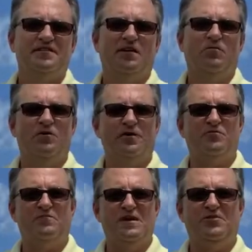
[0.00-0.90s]
I wonder
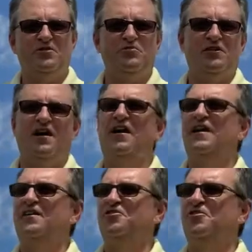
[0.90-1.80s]
if maybe you and
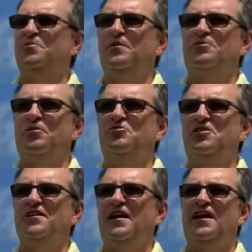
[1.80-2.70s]
I should be
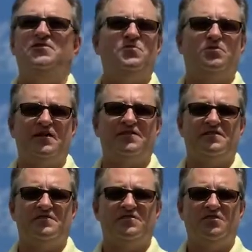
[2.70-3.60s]
approaching God's
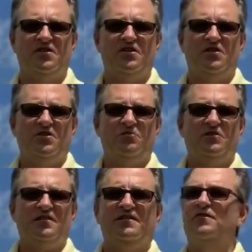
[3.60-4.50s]
presence
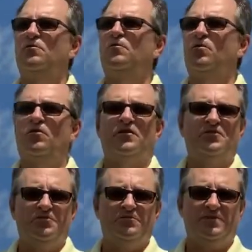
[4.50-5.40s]
with a little more
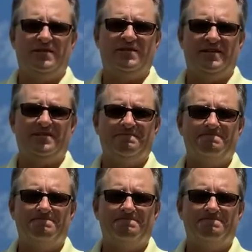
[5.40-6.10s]
humility.